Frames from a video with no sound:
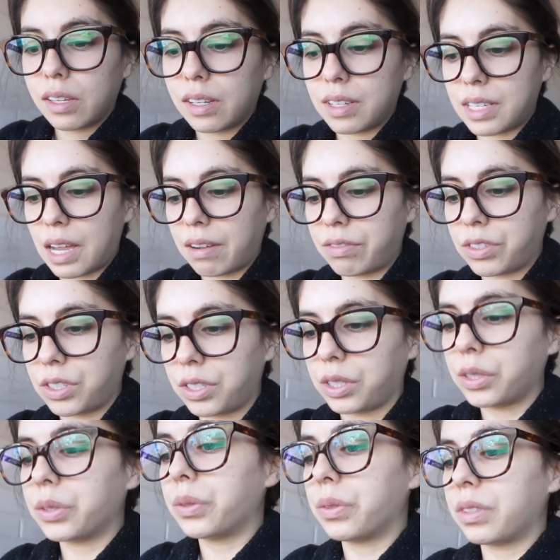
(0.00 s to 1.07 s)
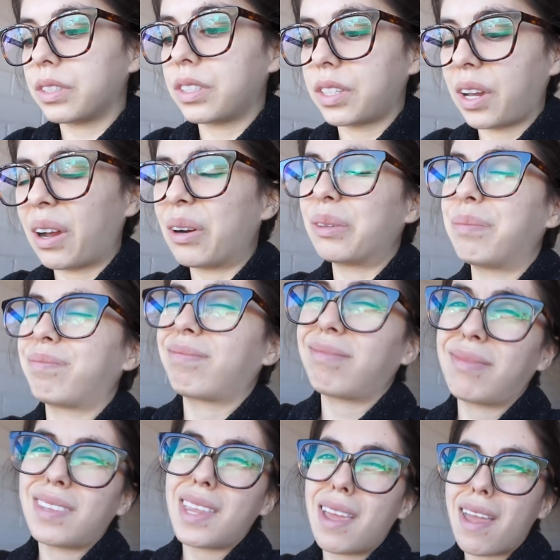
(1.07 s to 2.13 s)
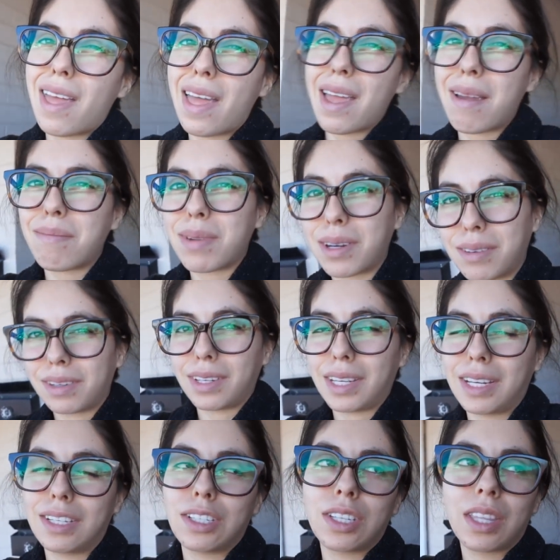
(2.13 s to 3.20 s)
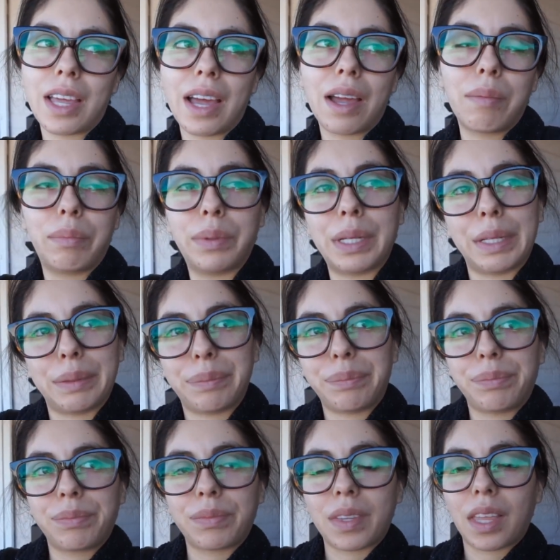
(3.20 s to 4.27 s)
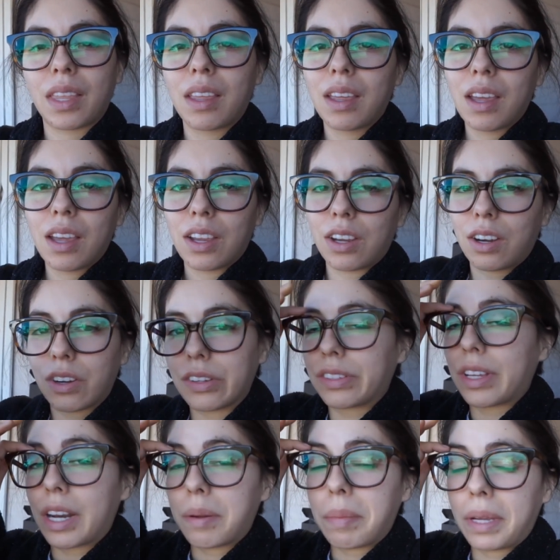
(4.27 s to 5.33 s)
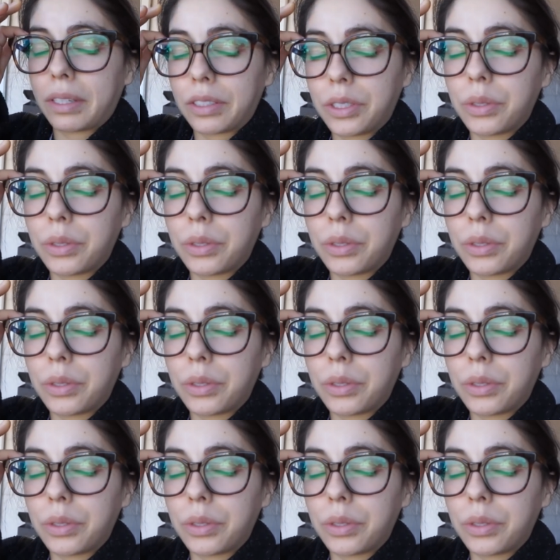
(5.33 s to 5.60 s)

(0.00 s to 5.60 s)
this afternoon, so mm, I'm not really into that, but your girl's gotta make her